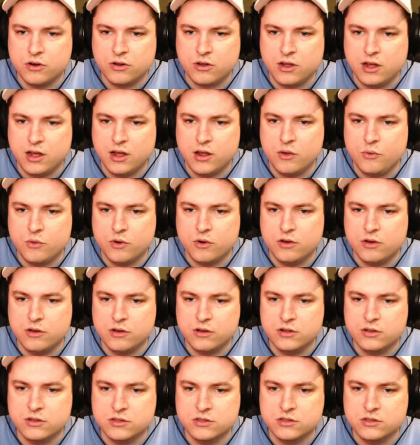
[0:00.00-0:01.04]
Okay,
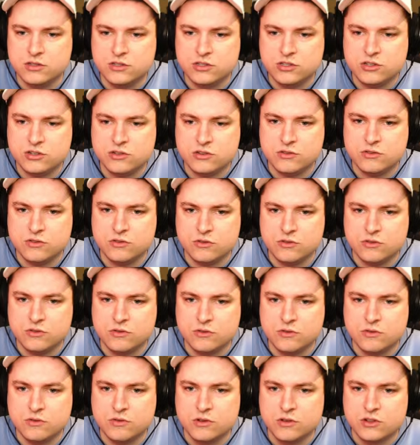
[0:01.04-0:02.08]
1,
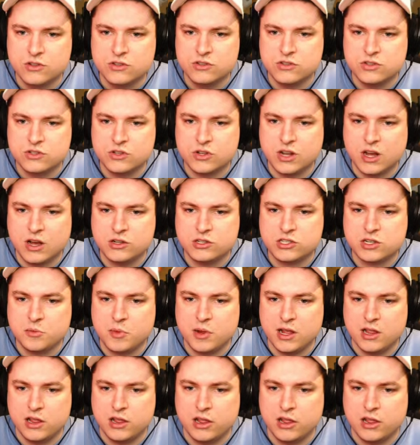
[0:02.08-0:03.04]
2. So now it's going to be